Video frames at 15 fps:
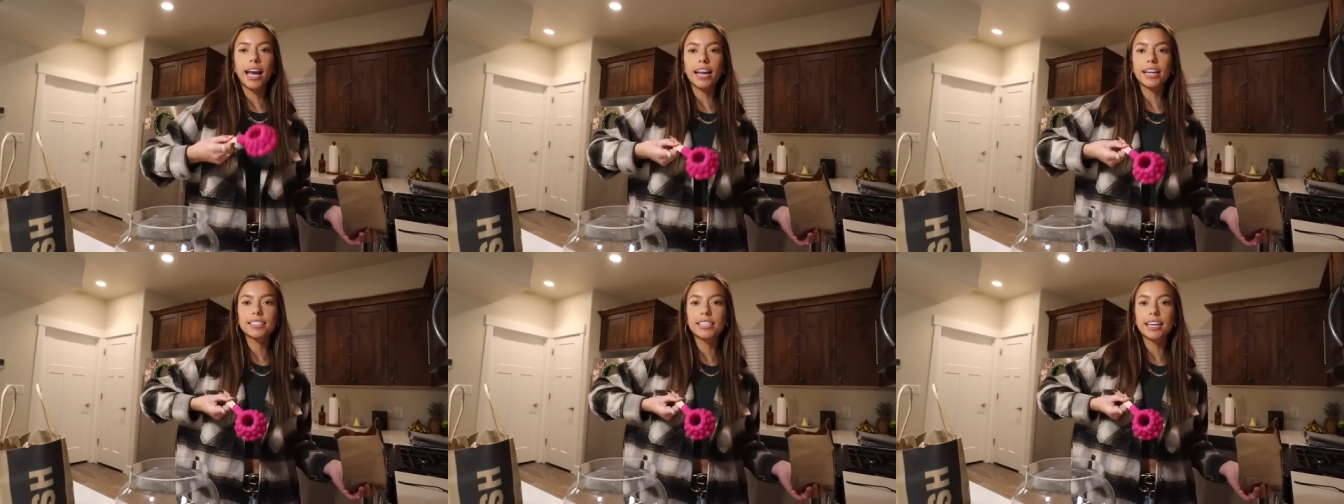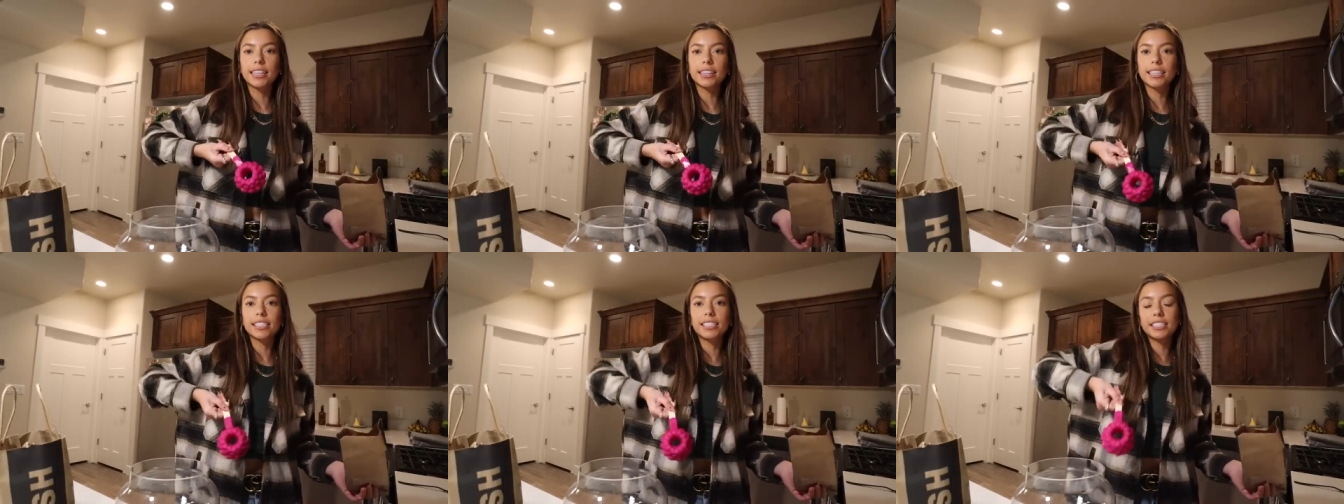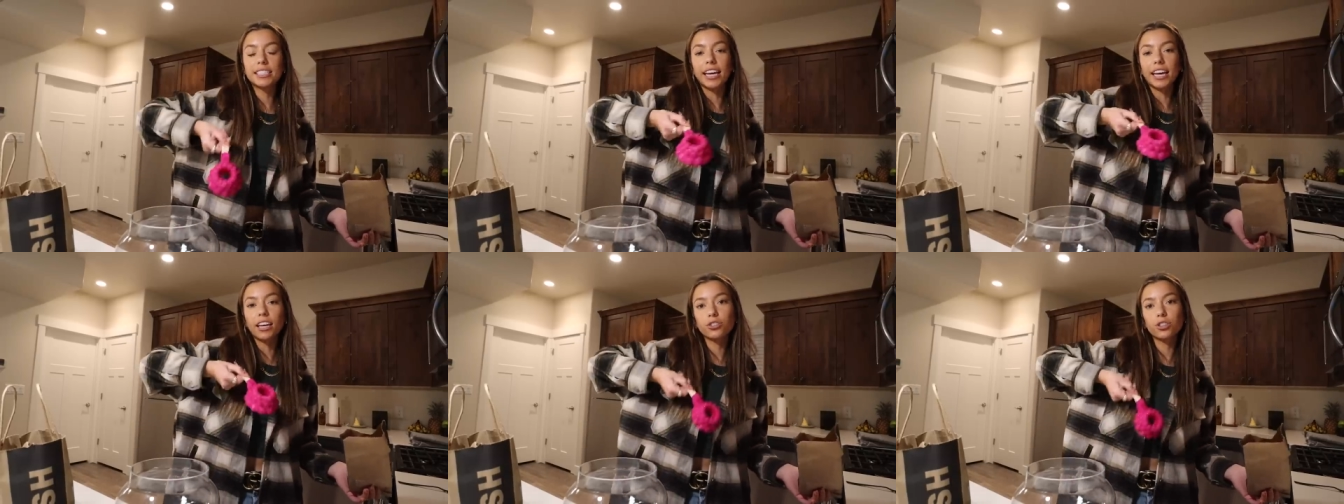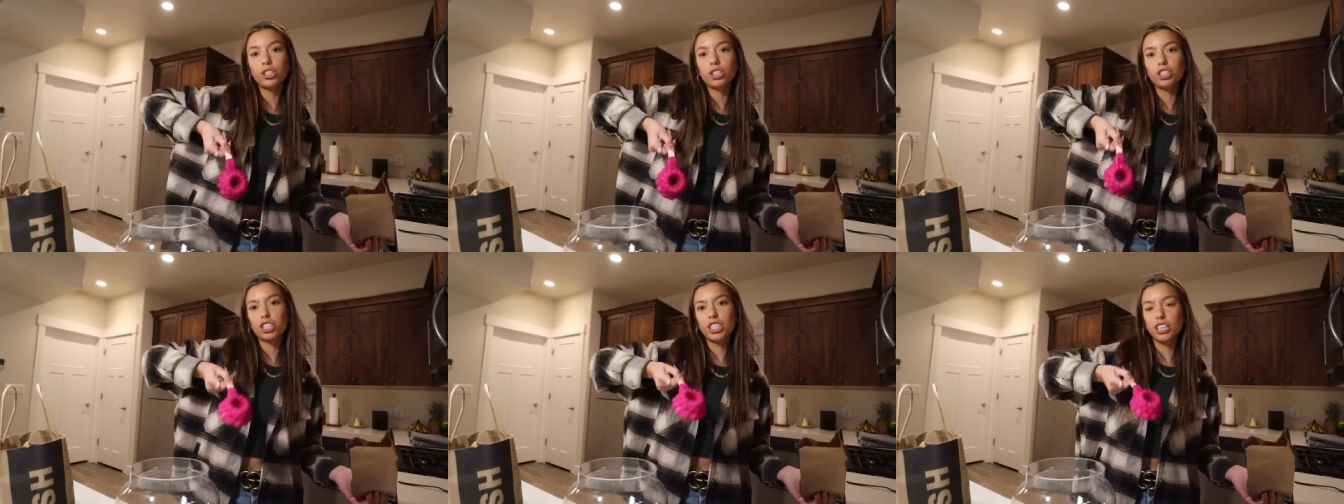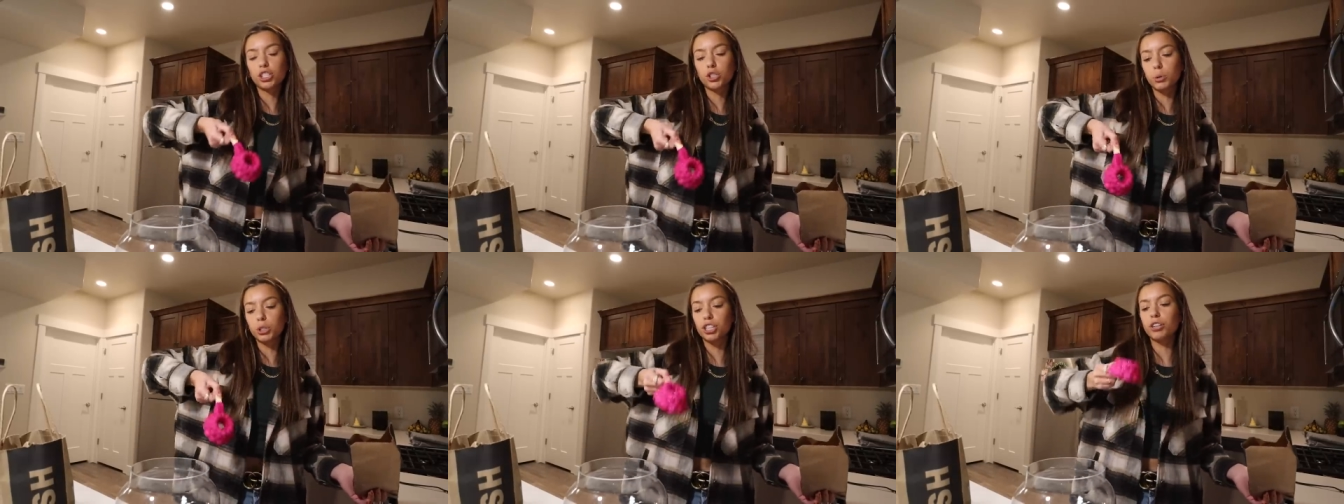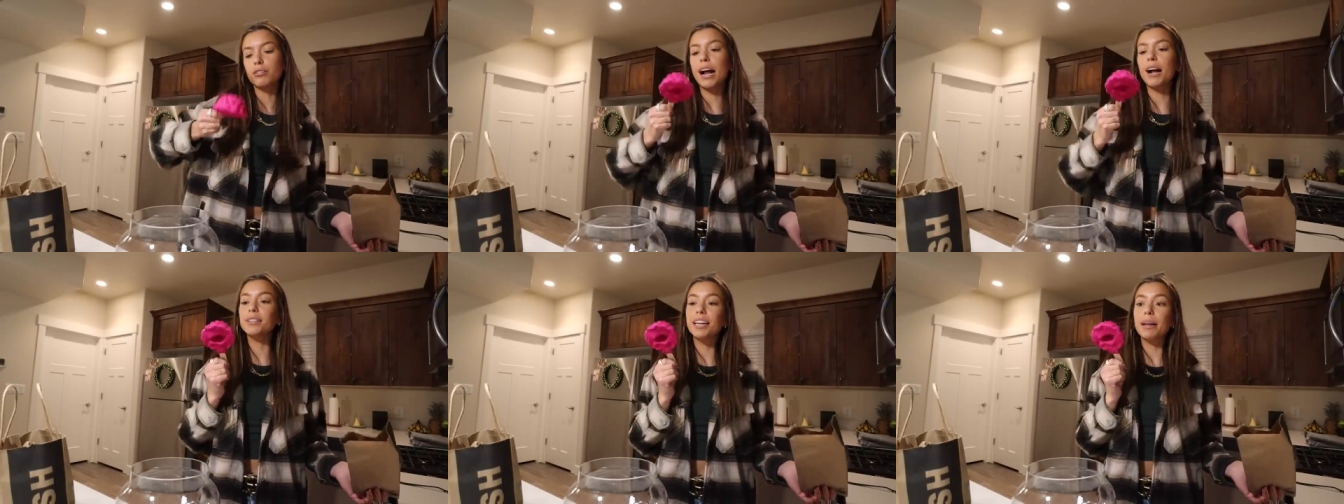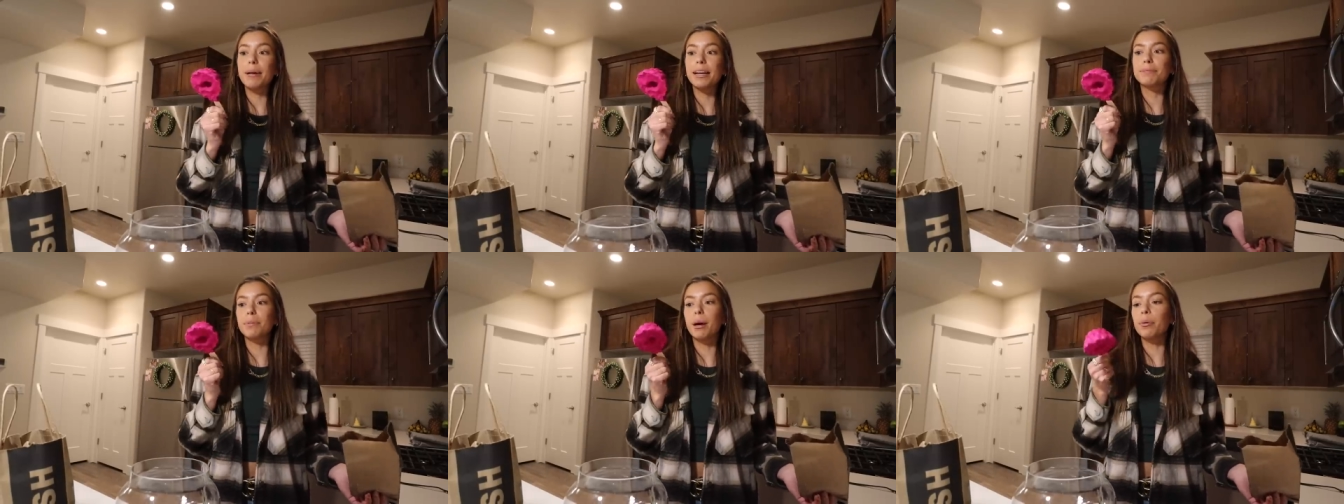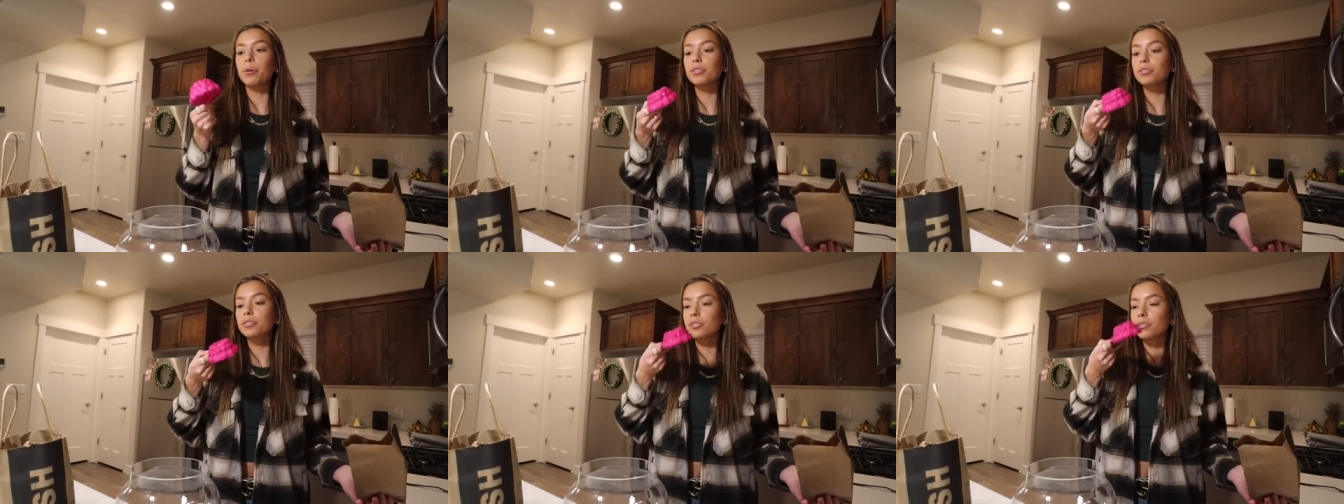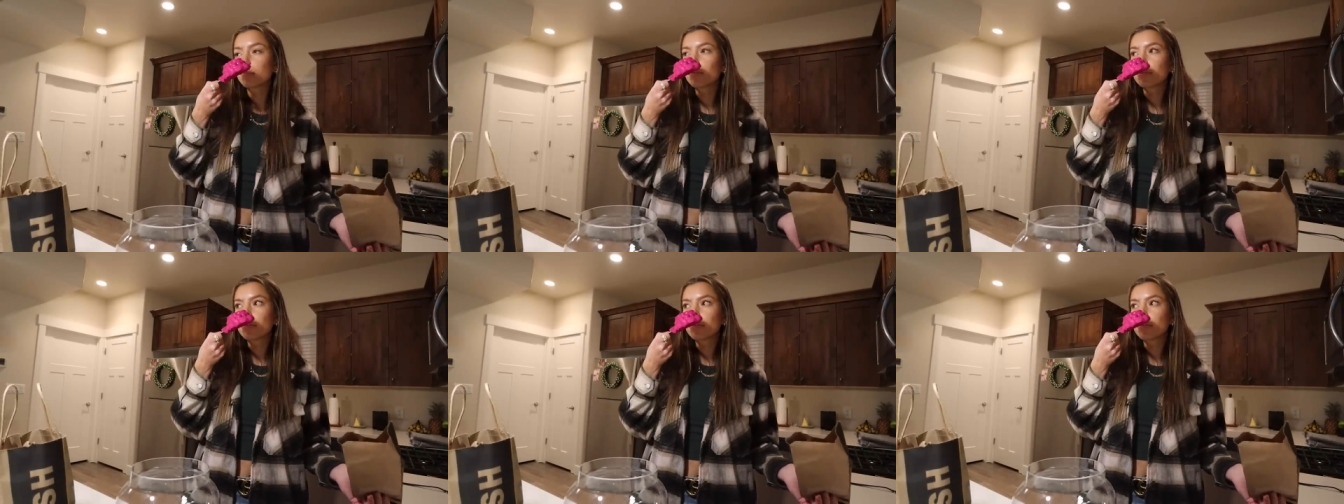and it's like the stick, so you can just like swish it around and it makes bubbles.